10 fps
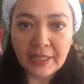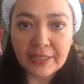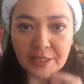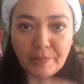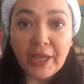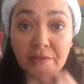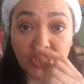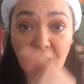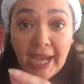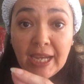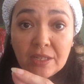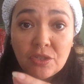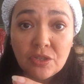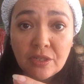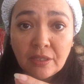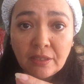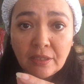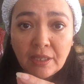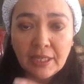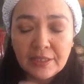it's about change.
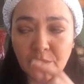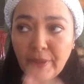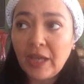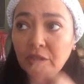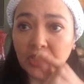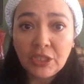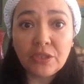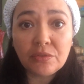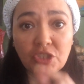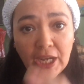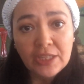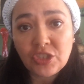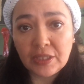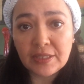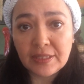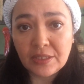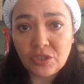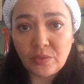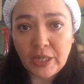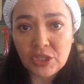It's about you changing the
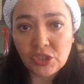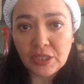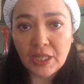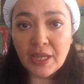situation,